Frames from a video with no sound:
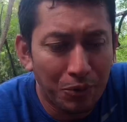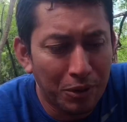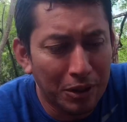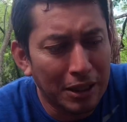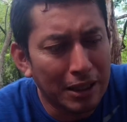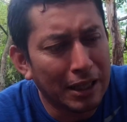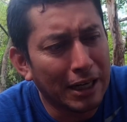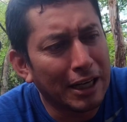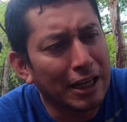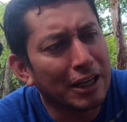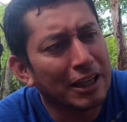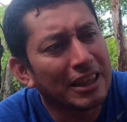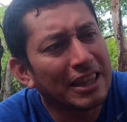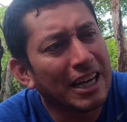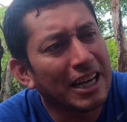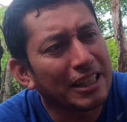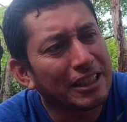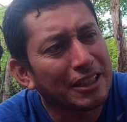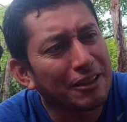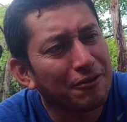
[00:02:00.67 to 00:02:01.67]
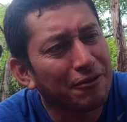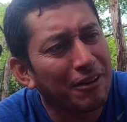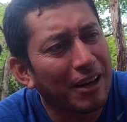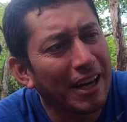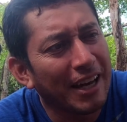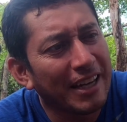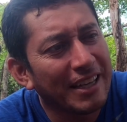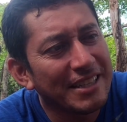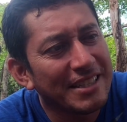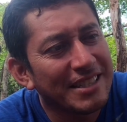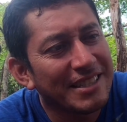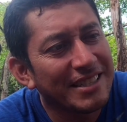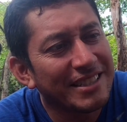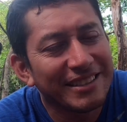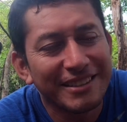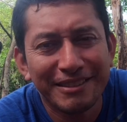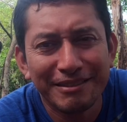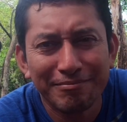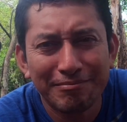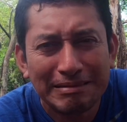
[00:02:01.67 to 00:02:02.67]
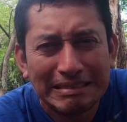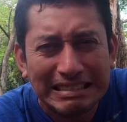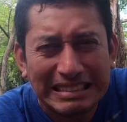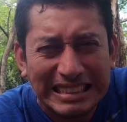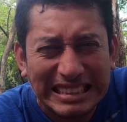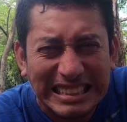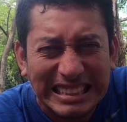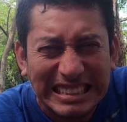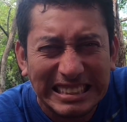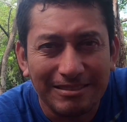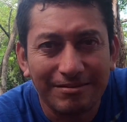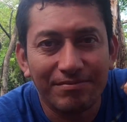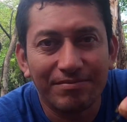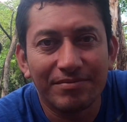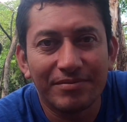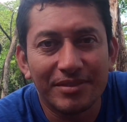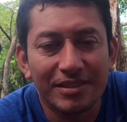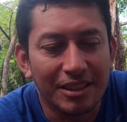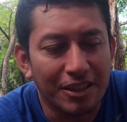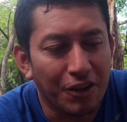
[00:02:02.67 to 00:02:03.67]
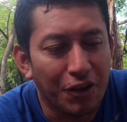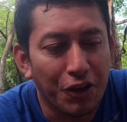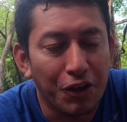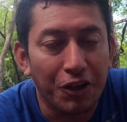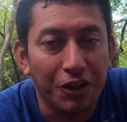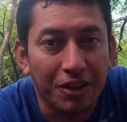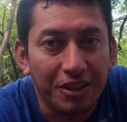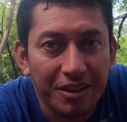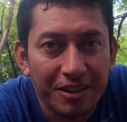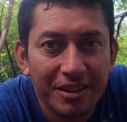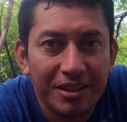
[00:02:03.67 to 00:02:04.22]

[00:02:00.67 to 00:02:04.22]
with a lot of doctor flies. They hurt,